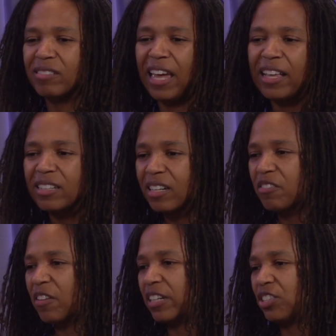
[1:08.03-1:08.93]
Candida
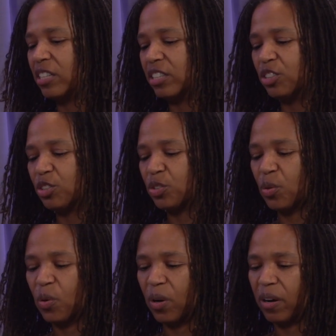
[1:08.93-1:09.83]
infections
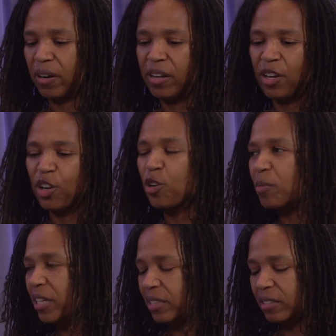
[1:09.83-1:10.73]
or
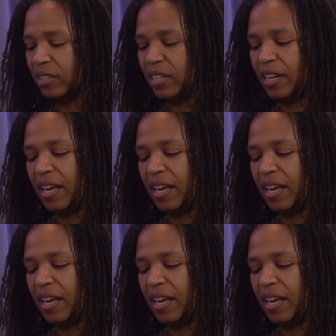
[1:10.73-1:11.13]
herpes.